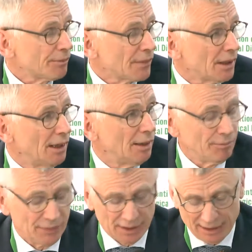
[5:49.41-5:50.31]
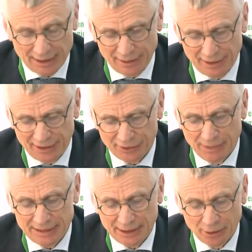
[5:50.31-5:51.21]
that this
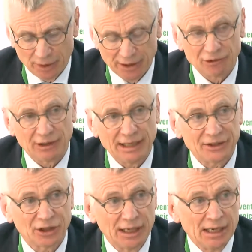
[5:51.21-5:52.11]
meeting will address.